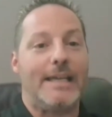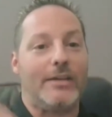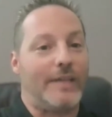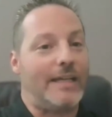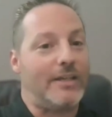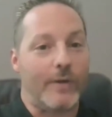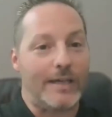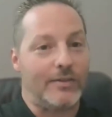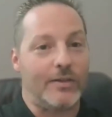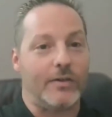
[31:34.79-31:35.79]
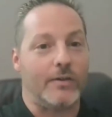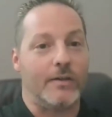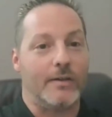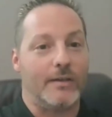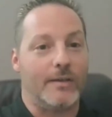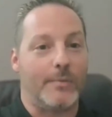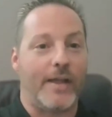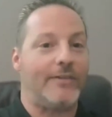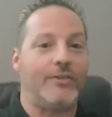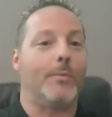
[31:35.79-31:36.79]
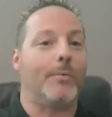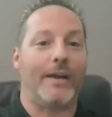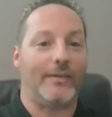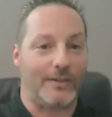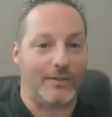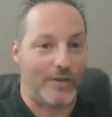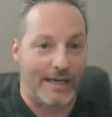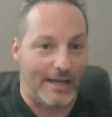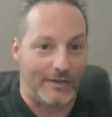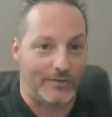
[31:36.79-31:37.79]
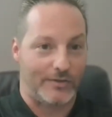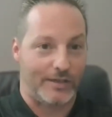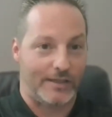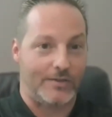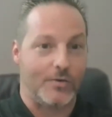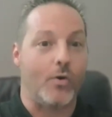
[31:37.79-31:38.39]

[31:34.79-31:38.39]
It'll take you right to your compliant dual pricing checkout screen.